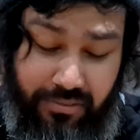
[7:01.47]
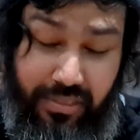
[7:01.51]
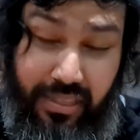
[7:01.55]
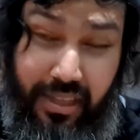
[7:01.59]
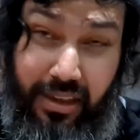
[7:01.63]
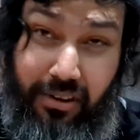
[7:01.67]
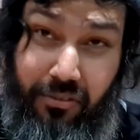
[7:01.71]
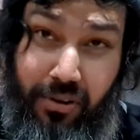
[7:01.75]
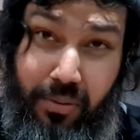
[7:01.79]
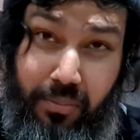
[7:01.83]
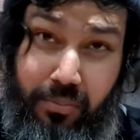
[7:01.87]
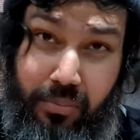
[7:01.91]

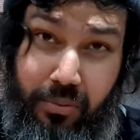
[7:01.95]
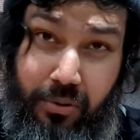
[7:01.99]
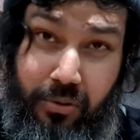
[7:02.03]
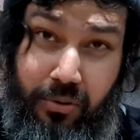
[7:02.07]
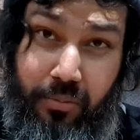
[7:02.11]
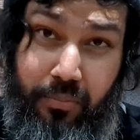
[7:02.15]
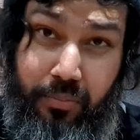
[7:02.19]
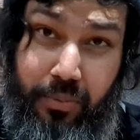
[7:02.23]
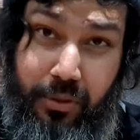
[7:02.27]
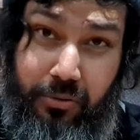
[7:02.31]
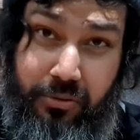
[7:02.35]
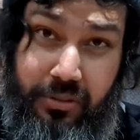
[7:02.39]
that
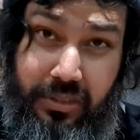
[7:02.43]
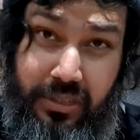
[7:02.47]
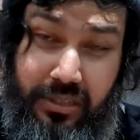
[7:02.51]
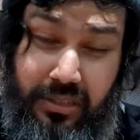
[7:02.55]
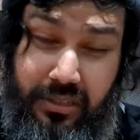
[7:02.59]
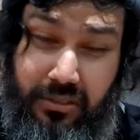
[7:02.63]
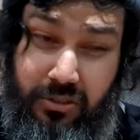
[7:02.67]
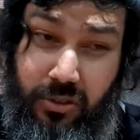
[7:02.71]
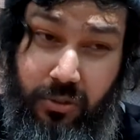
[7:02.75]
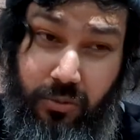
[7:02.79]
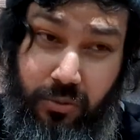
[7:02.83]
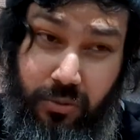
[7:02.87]
rumble built
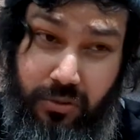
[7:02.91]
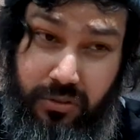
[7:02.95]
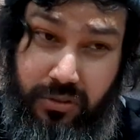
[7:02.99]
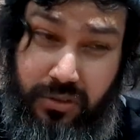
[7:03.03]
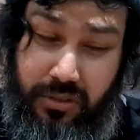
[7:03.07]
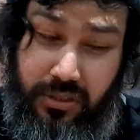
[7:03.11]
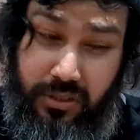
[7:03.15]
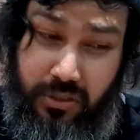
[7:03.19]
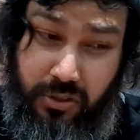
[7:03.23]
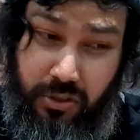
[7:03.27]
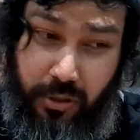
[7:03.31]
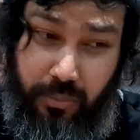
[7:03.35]
in towards
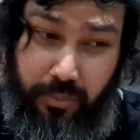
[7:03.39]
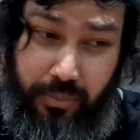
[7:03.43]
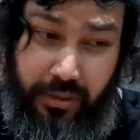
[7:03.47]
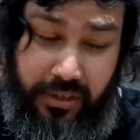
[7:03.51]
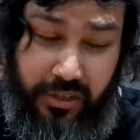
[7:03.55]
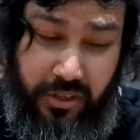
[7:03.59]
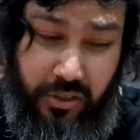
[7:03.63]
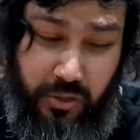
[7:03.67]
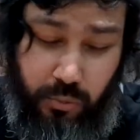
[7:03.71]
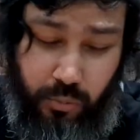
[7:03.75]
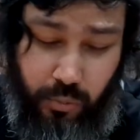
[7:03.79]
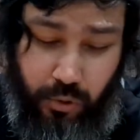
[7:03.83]
the top
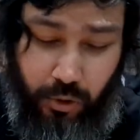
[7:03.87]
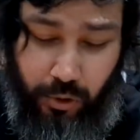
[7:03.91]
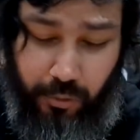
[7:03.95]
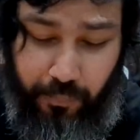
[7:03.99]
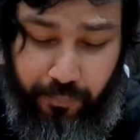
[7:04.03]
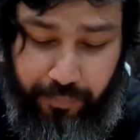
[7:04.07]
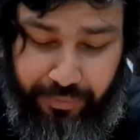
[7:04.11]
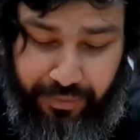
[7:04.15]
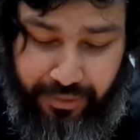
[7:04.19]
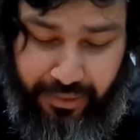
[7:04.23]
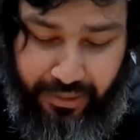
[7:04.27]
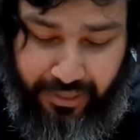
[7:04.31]
end as well,
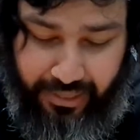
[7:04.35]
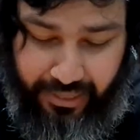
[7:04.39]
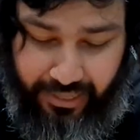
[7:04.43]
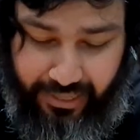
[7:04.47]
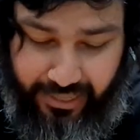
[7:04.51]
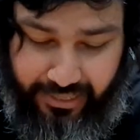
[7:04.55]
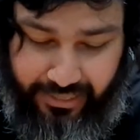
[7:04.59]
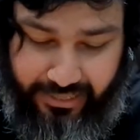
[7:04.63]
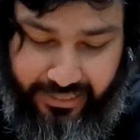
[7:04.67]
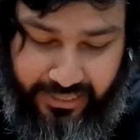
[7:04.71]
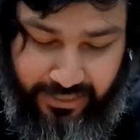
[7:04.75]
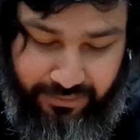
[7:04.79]

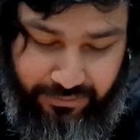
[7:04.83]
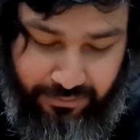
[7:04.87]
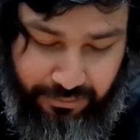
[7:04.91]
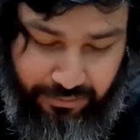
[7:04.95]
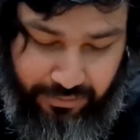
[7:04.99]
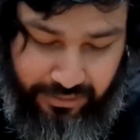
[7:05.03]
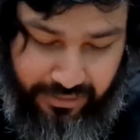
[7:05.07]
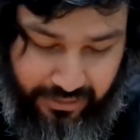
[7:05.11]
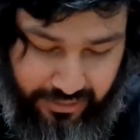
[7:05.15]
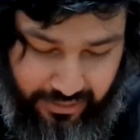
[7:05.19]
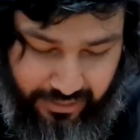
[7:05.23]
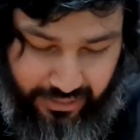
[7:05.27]
and it gives you
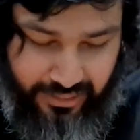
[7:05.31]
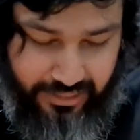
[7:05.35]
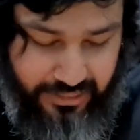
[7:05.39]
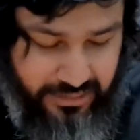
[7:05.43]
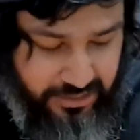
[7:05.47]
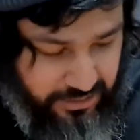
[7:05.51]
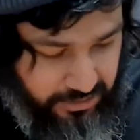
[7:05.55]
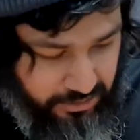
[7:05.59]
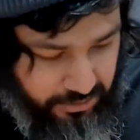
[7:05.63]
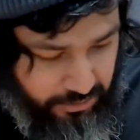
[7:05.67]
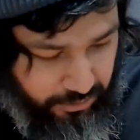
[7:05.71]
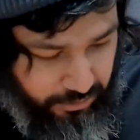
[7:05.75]
a nice
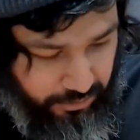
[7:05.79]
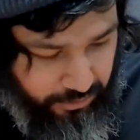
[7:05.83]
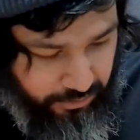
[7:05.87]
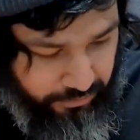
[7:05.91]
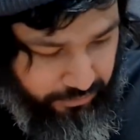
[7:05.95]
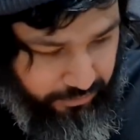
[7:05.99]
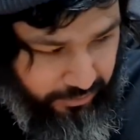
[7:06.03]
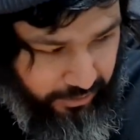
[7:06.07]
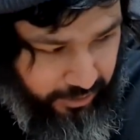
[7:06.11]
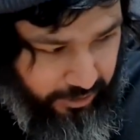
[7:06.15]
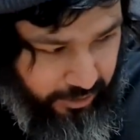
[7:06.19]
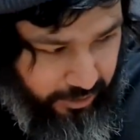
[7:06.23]

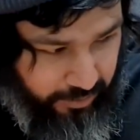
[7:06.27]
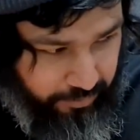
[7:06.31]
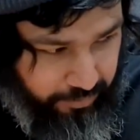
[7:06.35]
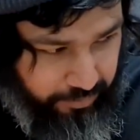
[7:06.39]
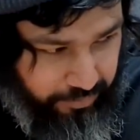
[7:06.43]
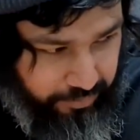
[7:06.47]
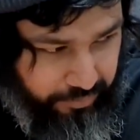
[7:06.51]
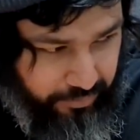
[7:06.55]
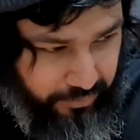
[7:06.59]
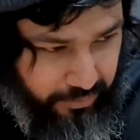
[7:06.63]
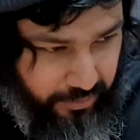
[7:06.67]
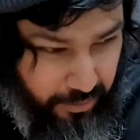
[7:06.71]
sort of
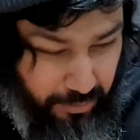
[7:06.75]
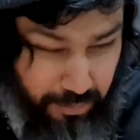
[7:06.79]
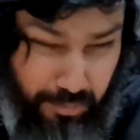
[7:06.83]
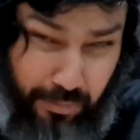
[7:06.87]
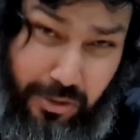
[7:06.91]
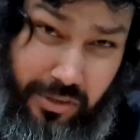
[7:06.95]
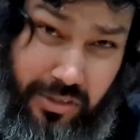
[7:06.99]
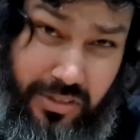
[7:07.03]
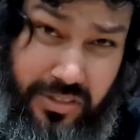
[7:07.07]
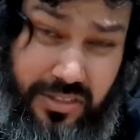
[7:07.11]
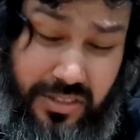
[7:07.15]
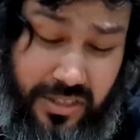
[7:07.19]

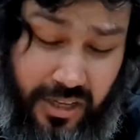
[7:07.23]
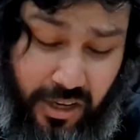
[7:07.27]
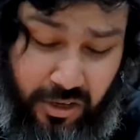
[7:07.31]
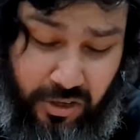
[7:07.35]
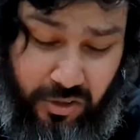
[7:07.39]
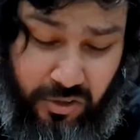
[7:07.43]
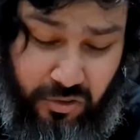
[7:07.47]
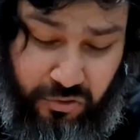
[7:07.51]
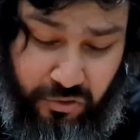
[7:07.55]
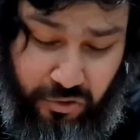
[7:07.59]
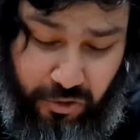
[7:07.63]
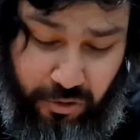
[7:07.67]
modern style
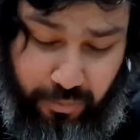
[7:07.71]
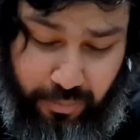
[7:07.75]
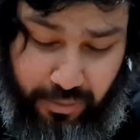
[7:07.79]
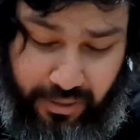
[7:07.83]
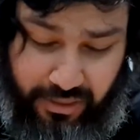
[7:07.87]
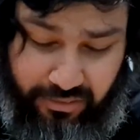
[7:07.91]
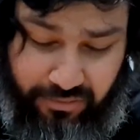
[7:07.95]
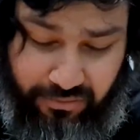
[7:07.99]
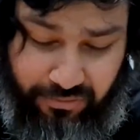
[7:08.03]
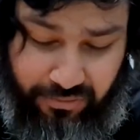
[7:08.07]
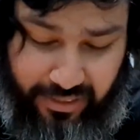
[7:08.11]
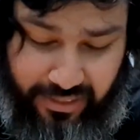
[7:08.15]
control
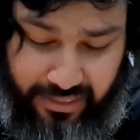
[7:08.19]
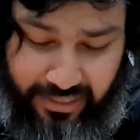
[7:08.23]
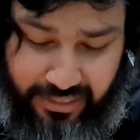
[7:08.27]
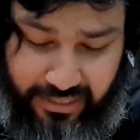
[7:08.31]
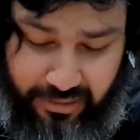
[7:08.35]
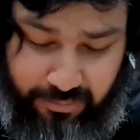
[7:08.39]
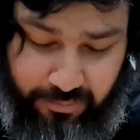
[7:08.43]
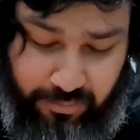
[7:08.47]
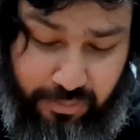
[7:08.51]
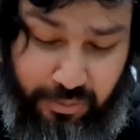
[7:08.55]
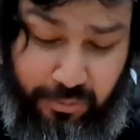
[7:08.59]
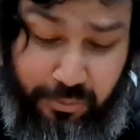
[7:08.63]
pad
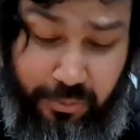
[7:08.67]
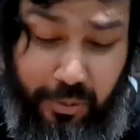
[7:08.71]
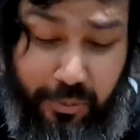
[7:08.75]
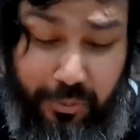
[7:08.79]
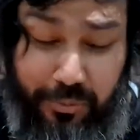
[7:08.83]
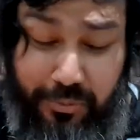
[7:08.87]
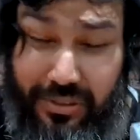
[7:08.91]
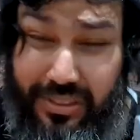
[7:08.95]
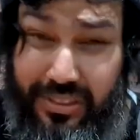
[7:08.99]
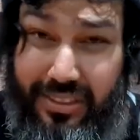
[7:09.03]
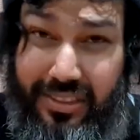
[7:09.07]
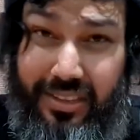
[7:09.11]
feeling, but what
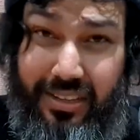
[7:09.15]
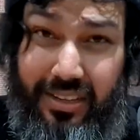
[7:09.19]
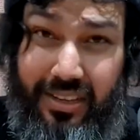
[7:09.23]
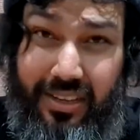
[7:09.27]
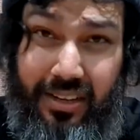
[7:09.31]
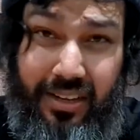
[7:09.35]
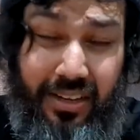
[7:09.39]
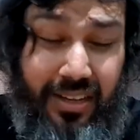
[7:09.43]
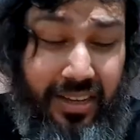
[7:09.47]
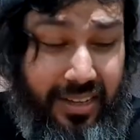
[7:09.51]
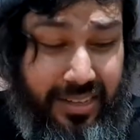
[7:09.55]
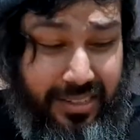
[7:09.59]
with
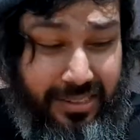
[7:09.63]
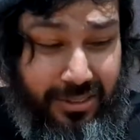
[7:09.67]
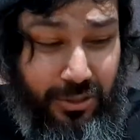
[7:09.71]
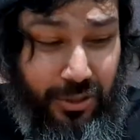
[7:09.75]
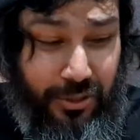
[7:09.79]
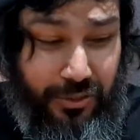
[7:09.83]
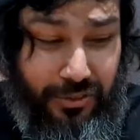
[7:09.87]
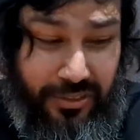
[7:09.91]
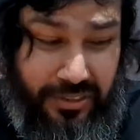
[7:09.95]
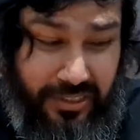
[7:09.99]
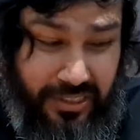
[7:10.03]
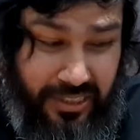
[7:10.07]
the
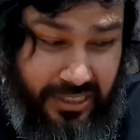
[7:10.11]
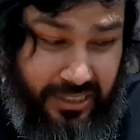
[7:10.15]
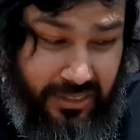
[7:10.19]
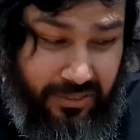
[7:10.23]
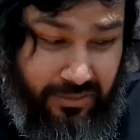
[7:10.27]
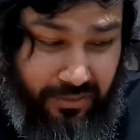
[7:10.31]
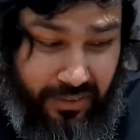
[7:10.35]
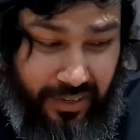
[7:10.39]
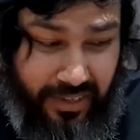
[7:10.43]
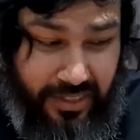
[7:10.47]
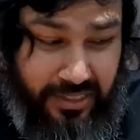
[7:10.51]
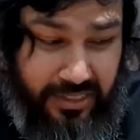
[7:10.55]
sort of
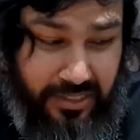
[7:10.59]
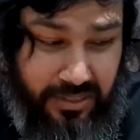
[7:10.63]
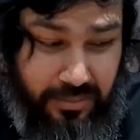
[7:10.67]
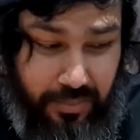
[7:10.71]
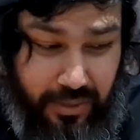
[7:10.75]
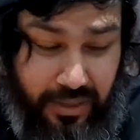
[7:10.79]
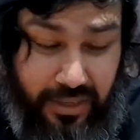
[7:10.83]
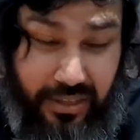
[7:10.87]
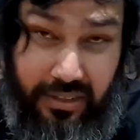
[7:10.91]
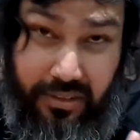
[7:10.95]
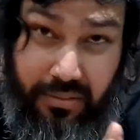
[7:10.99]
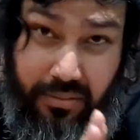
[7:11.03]
6-face
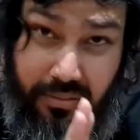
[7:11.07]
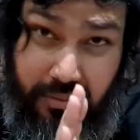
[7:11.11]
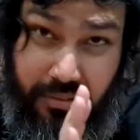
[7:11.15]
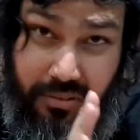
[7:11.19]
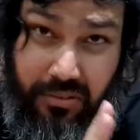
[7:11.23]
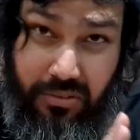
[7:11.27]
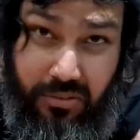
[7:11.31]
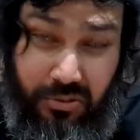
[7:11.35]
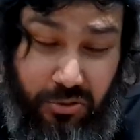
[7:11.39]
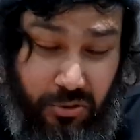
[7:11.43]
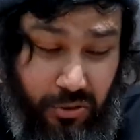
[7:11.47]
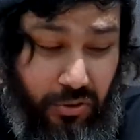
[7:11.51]
button
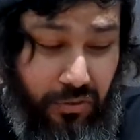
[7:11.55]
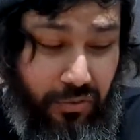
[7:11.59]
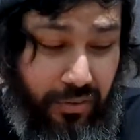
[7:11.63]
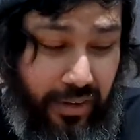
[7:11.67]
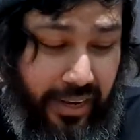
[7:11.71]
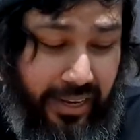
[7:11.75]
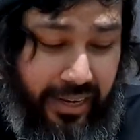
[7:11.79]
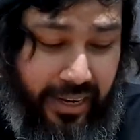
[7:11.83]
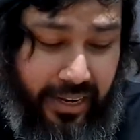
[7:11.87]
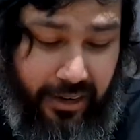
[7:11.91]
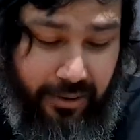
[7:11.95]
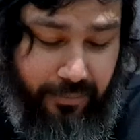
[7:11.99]
sort of
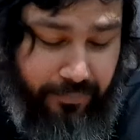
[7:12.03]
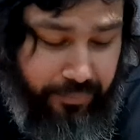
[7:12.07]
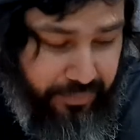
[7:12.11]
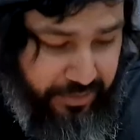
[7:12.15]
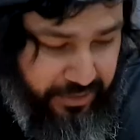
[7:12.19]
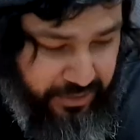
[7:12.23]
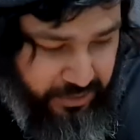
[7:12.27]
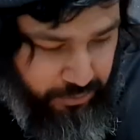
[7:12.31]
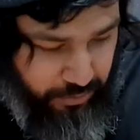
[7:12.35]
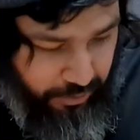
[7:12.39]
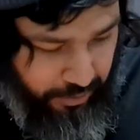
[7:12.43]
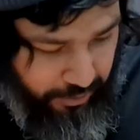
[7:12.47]
layout
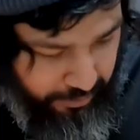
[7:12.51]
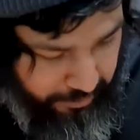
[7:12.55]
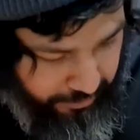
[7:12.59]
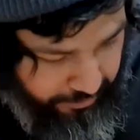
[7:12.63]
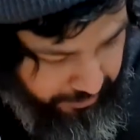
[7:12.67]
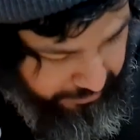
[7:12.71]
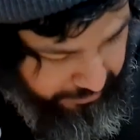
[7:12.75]
as well.